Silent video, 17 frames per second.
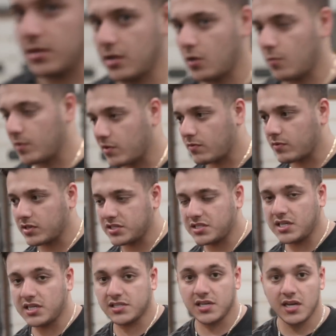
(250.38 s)
nobody really
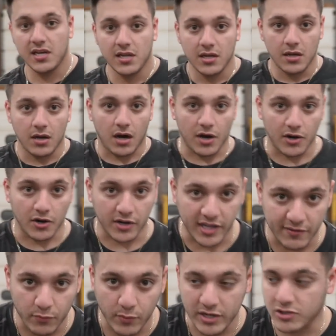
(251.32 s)
sees. On our
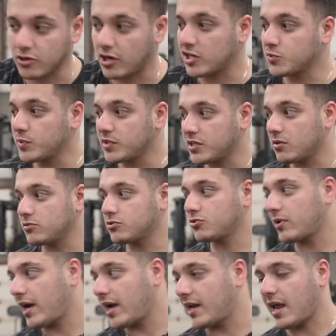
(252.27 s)
giveaway trucks, we don't
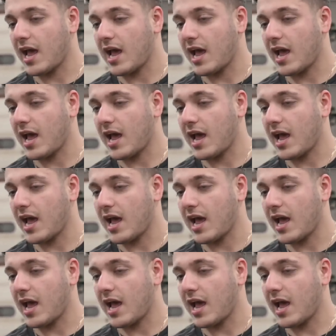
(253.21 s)
try and